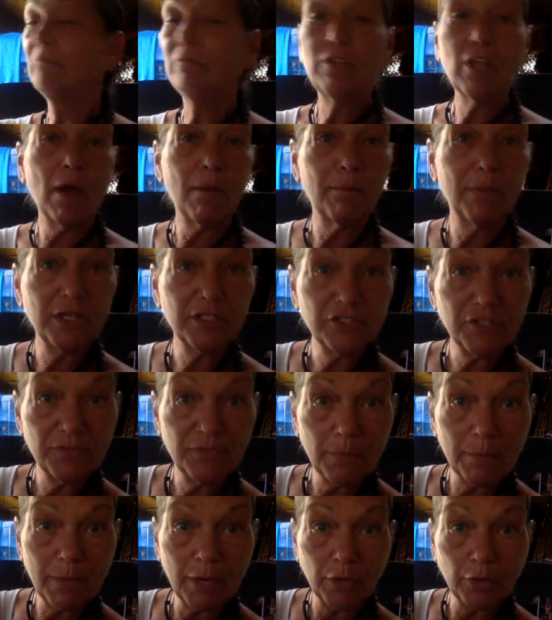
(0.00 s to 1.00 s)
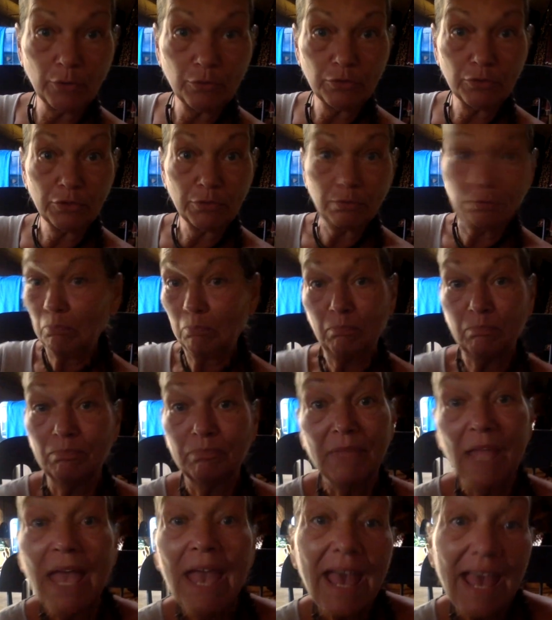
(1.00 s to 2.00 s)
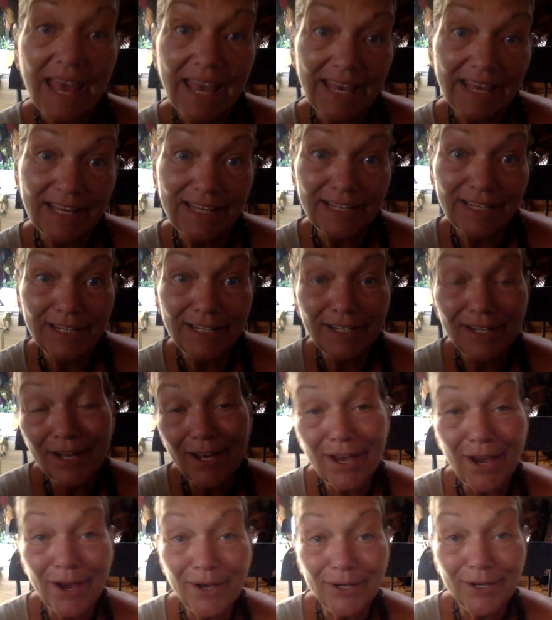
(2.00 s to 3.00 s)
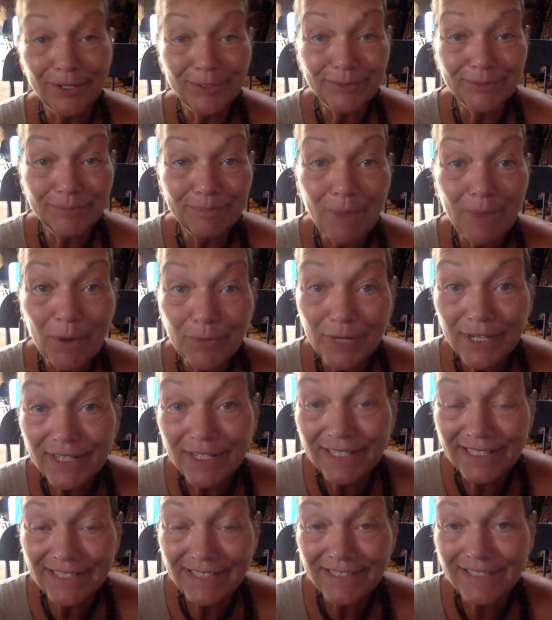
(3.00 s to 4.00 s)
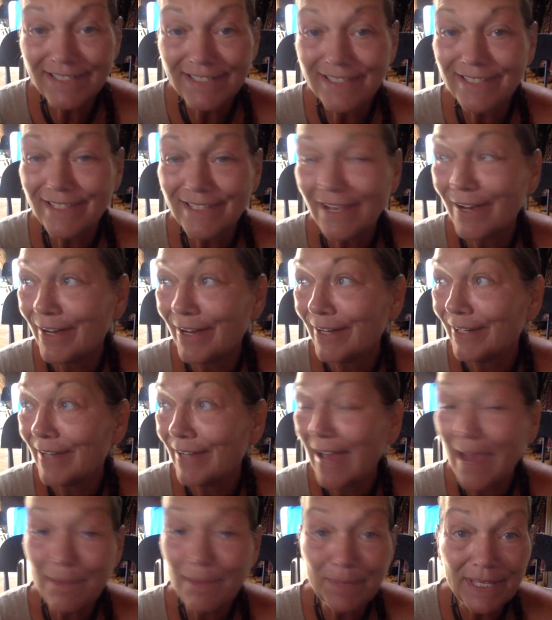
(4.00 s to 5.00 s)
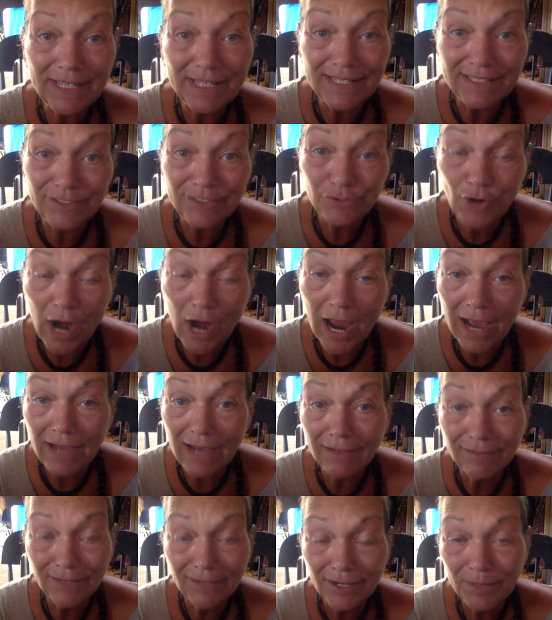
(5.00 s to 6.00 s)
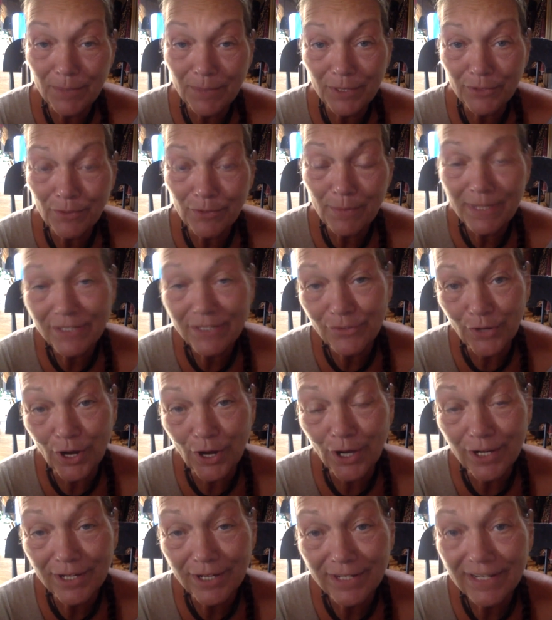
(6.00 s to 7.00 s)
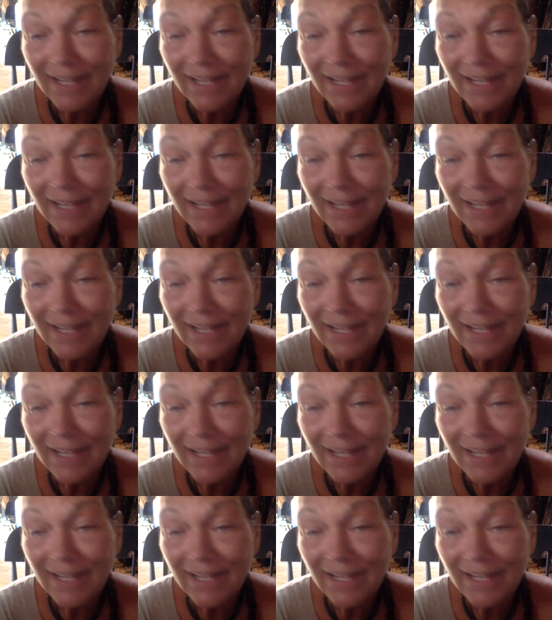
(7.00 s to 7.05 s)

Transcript: not much of a moat. And uh, Mona is uh, happy and dry up under my truck.